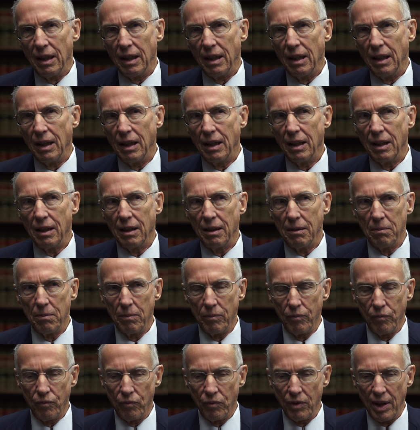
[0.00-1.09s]

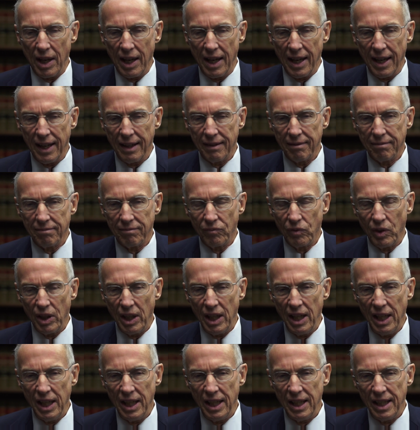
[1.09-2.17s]
that
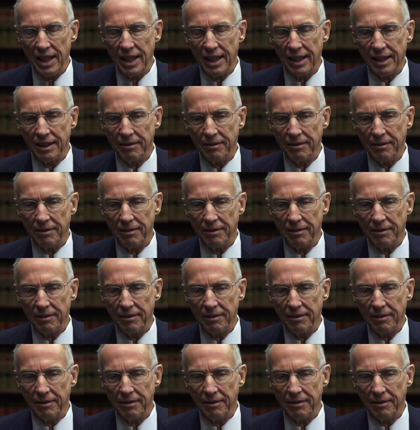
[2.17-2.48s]
he